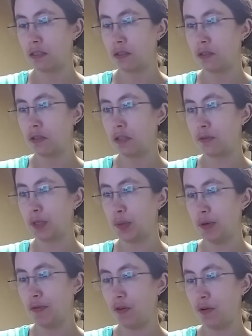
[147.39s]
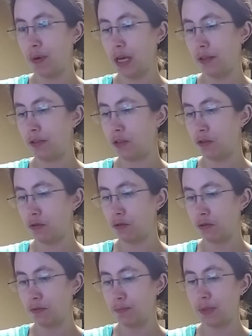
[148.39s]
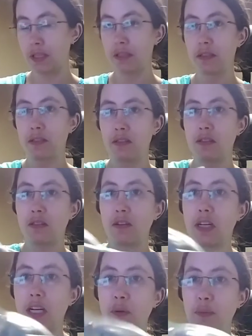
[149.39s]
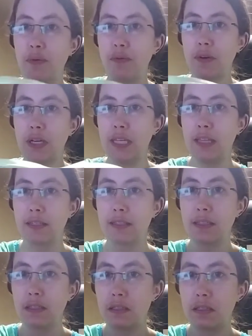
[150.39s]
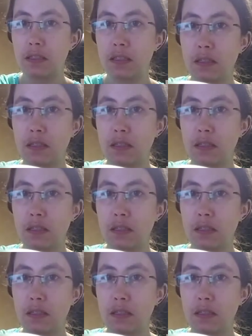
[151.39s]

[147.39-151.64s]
So this must be for a bath too. But this is, look at how pretty this is.